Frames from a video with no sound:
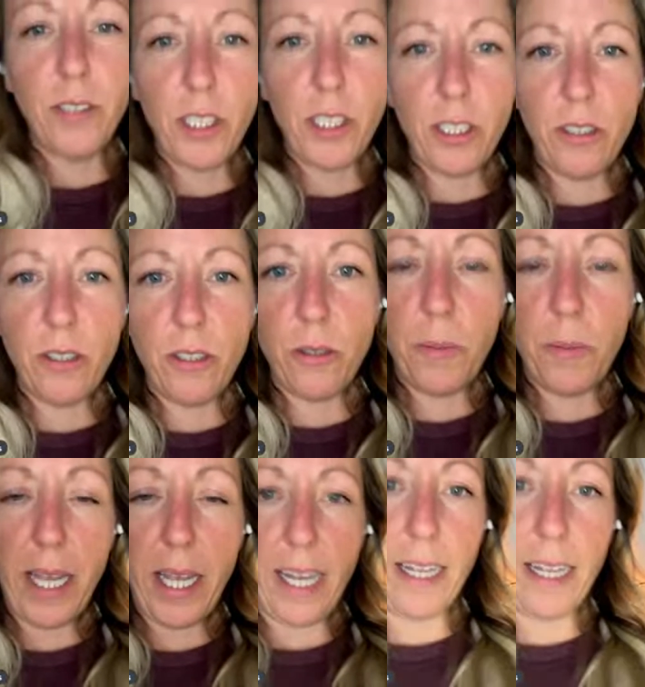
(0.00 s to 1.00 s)

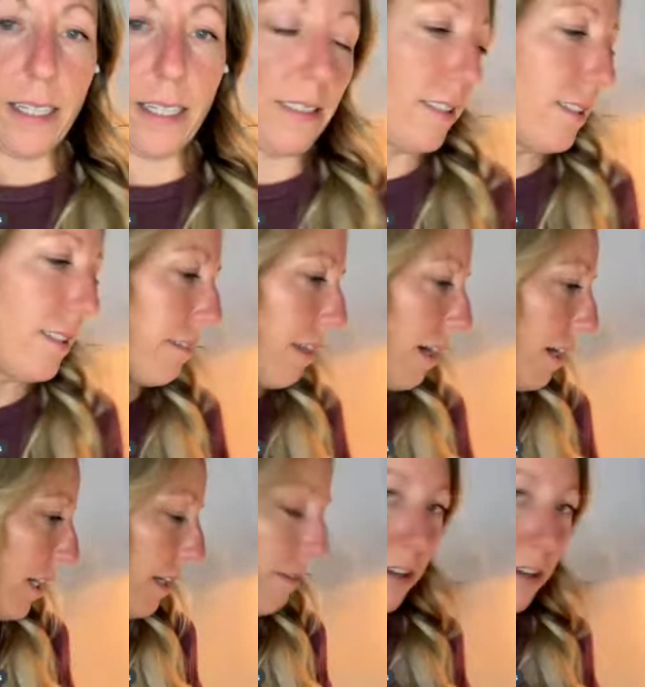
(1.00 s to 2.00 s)
YouTube and
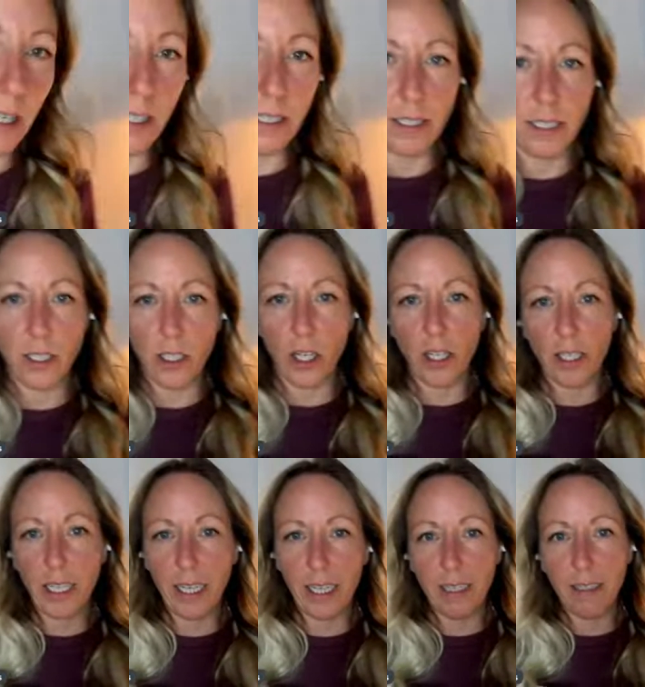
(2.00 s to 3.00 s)
live on
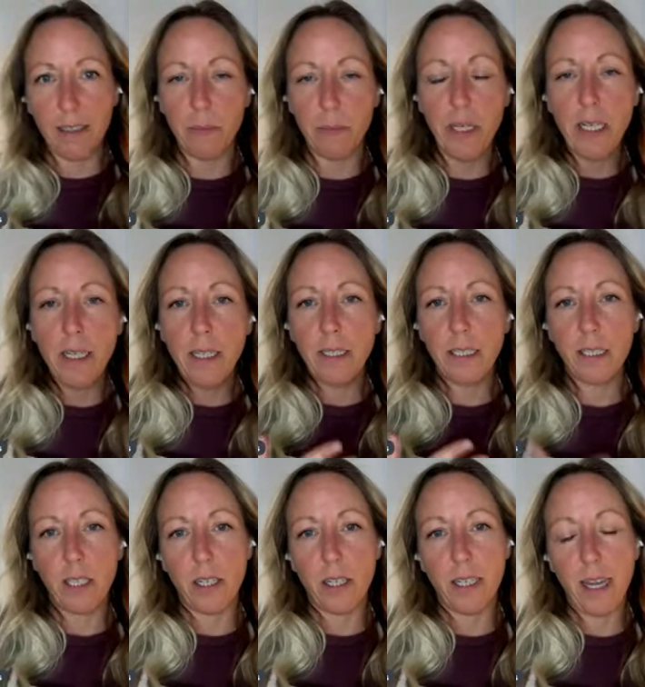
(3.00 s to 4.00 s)
StarCam.
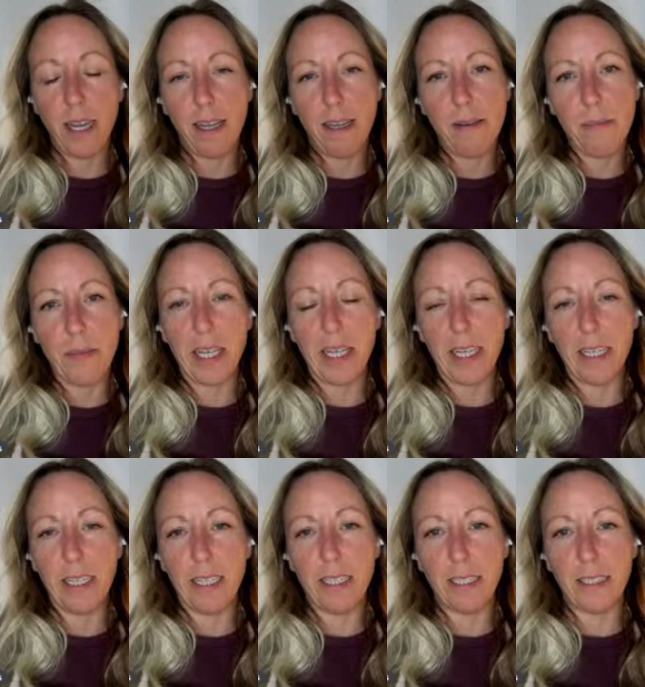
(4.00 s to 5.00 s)
StarCam
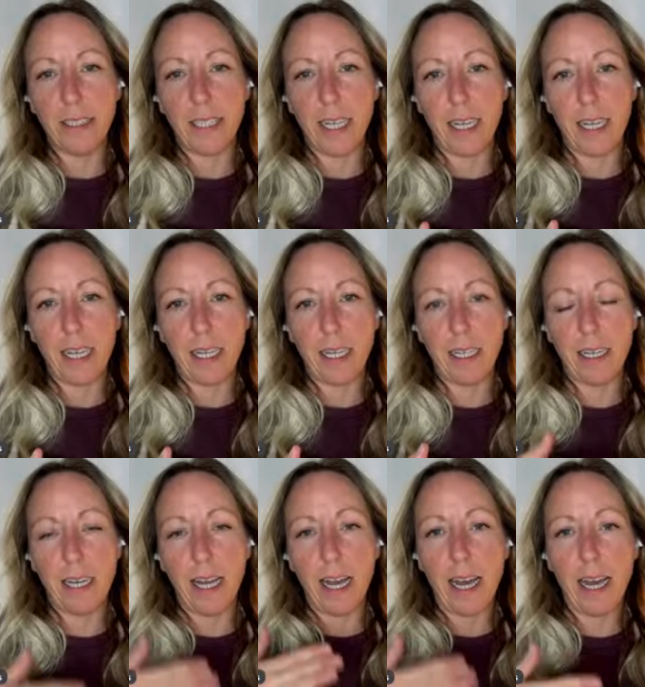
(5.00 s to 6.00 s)
is
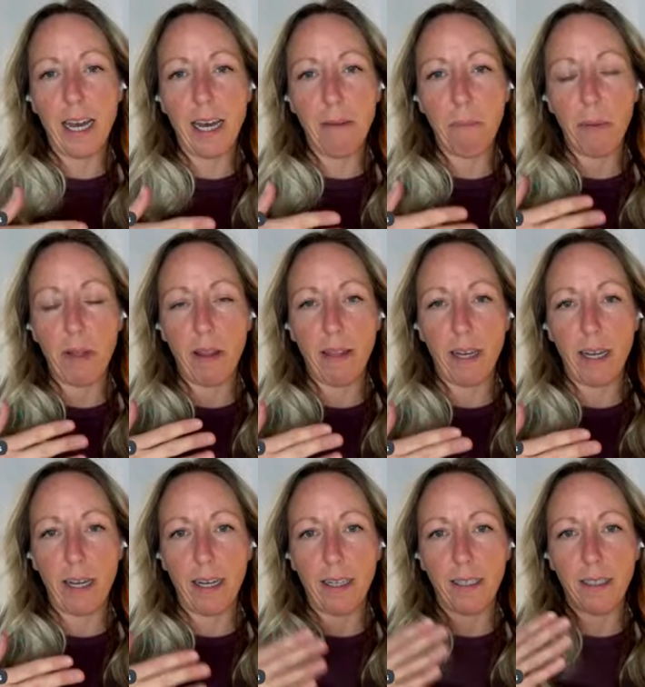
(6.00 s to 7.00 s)
an app
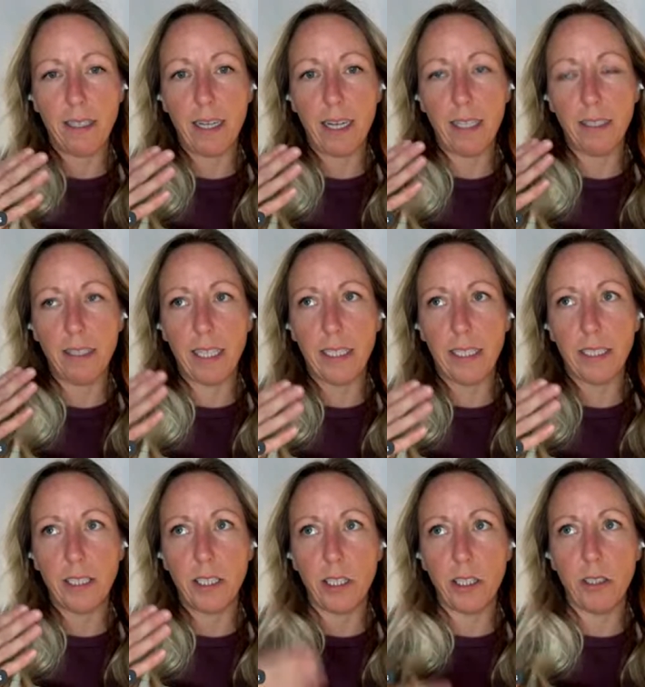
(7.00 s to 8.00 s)
that lets
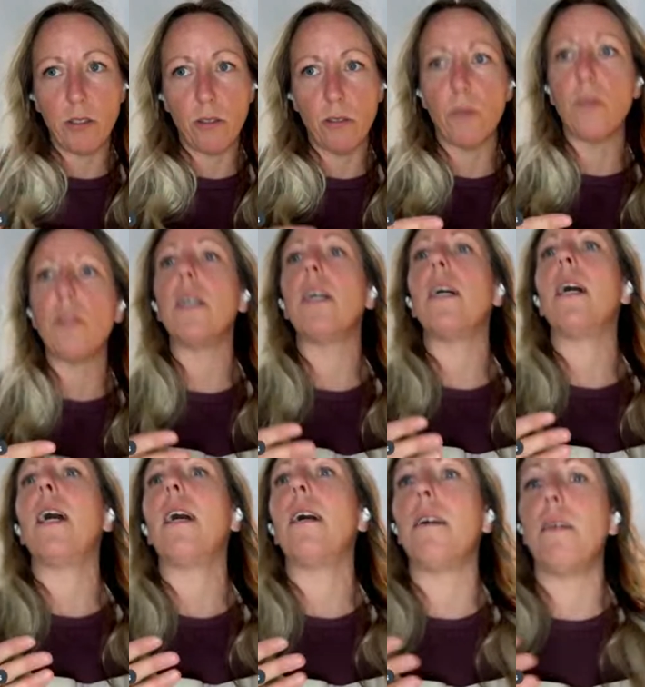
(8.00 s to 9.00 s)
you
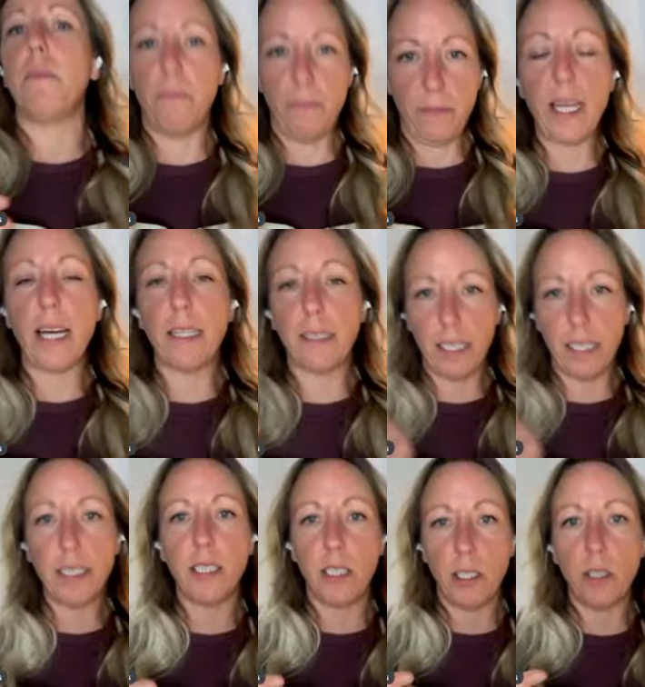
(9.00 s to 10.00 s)
um, that
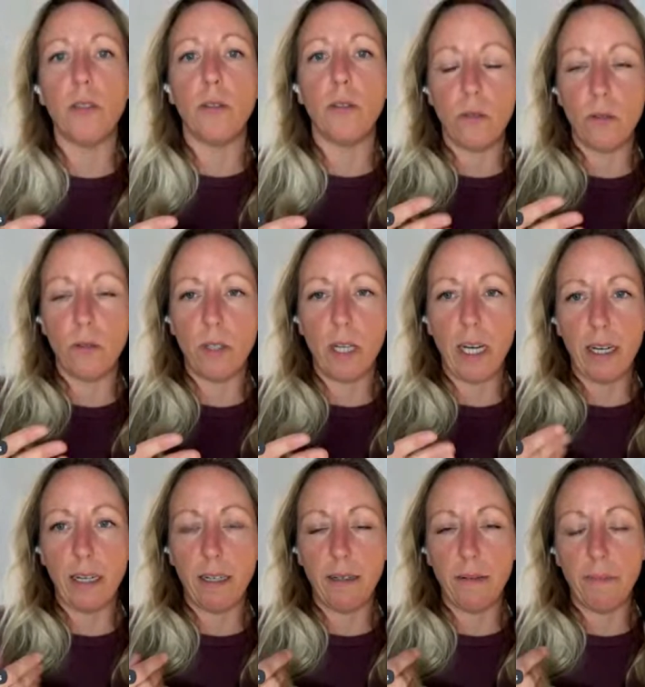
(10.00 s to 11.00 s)
lets you
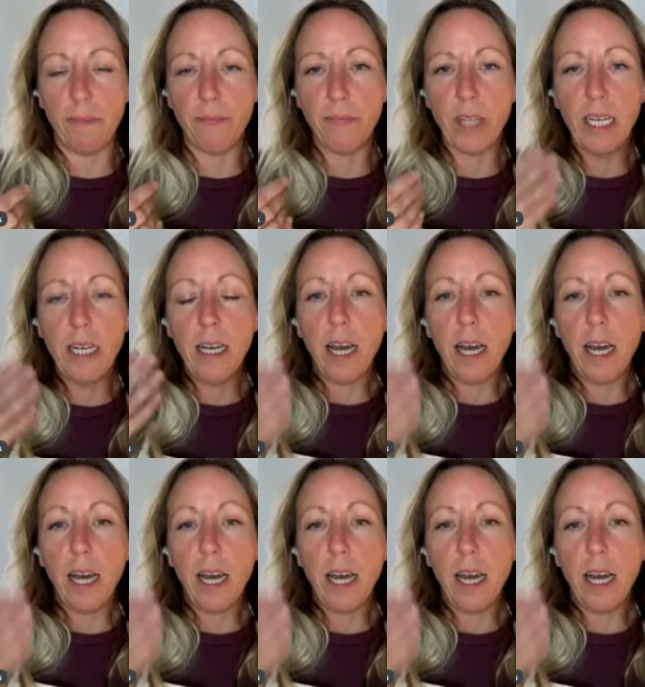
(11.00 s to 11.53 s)
um,